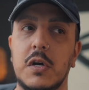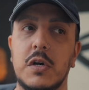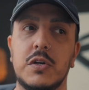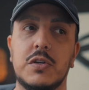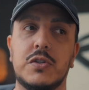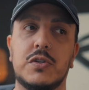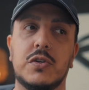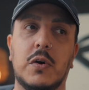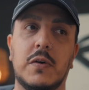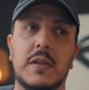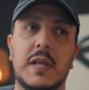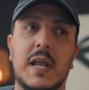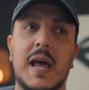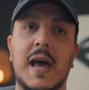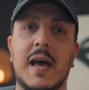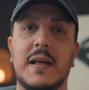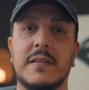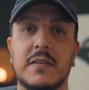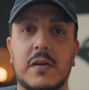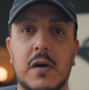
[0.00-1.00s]
So then I
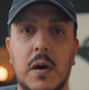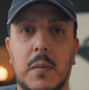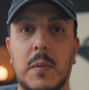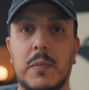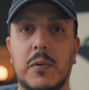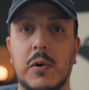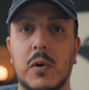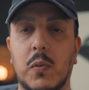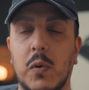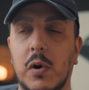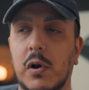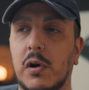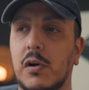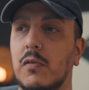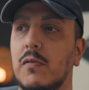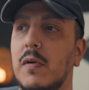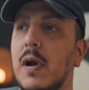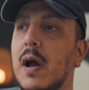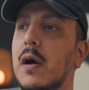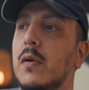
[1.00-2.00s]
had to come up with a
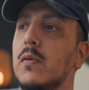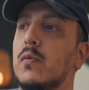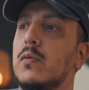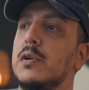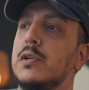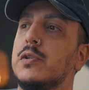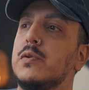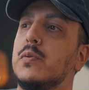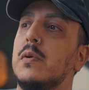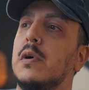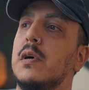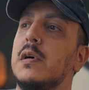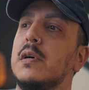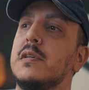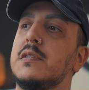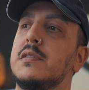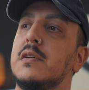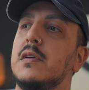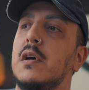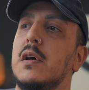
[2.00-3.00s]
workaround, which
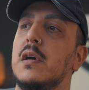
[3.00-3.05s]
was